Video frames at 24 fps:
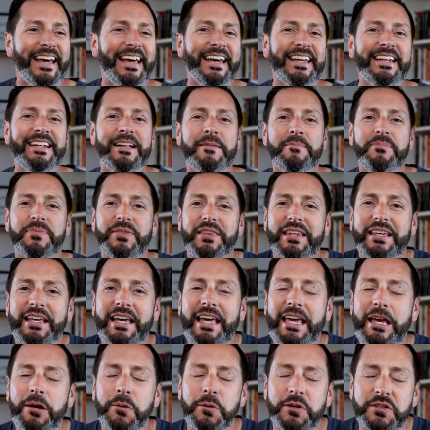and
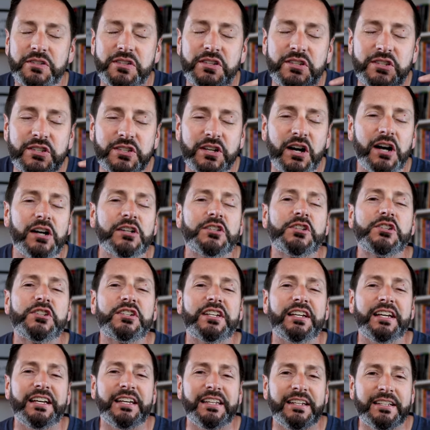it was such
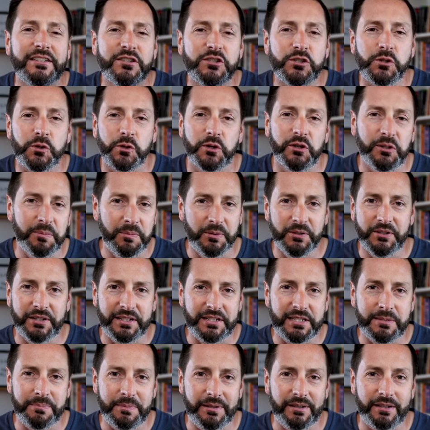an enjoyable
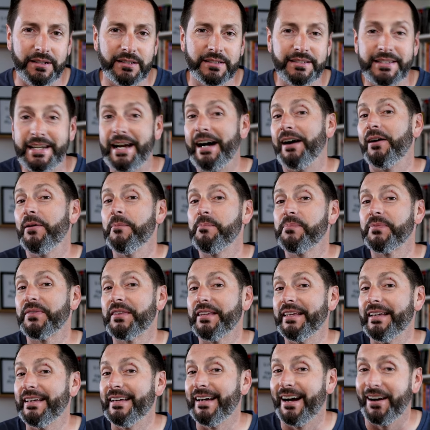experience. Now,
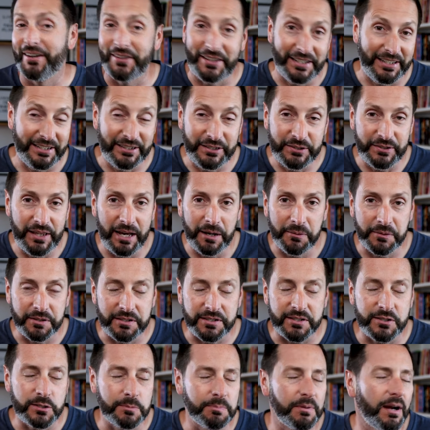are they gonna do that when
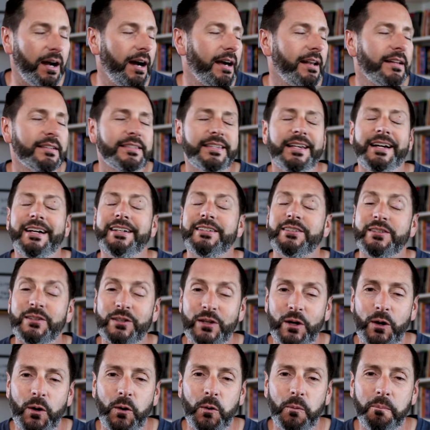it's super hot outside?
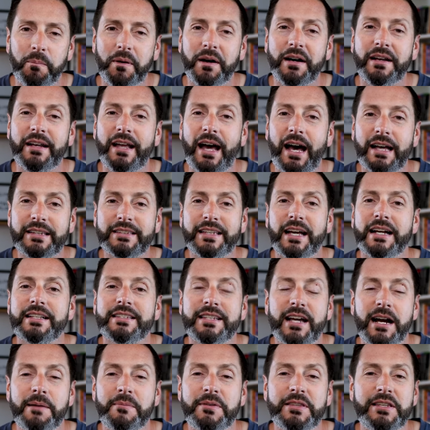No, but at that
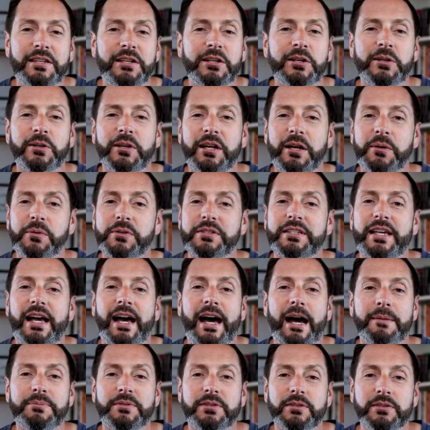time of the year, it was
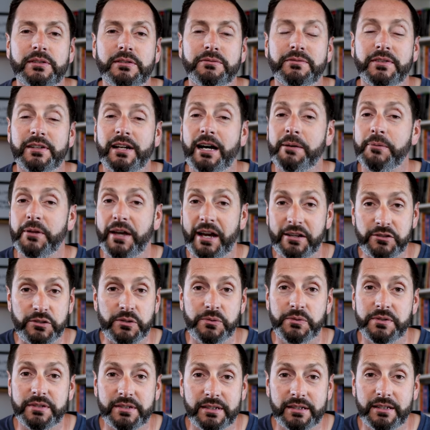absolutely phenomenal. Actually,
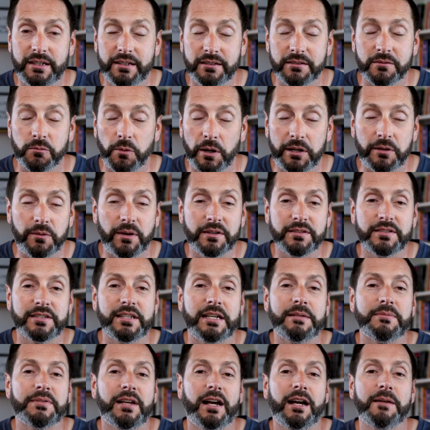it was it right around the
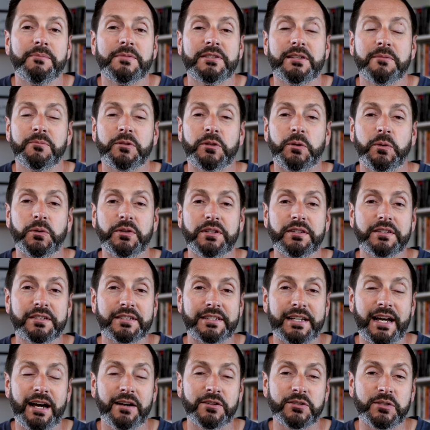same time as I'm recording this
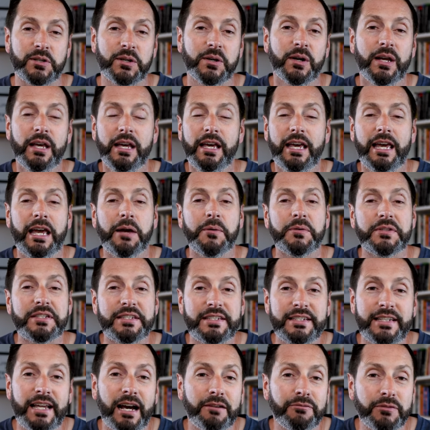now. So it was
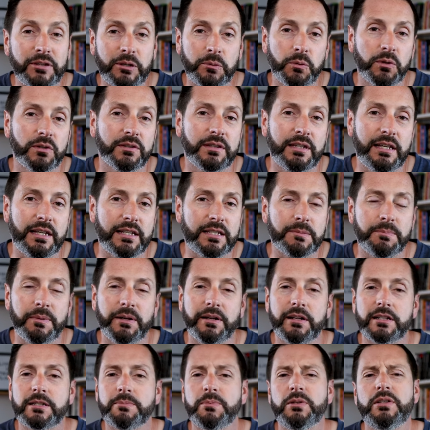definitely worth the
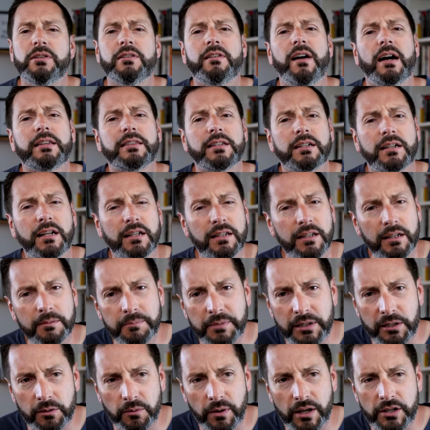experience. But you've got the
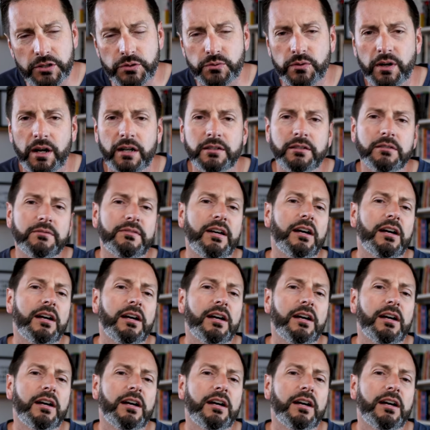Columbia restaurant, you've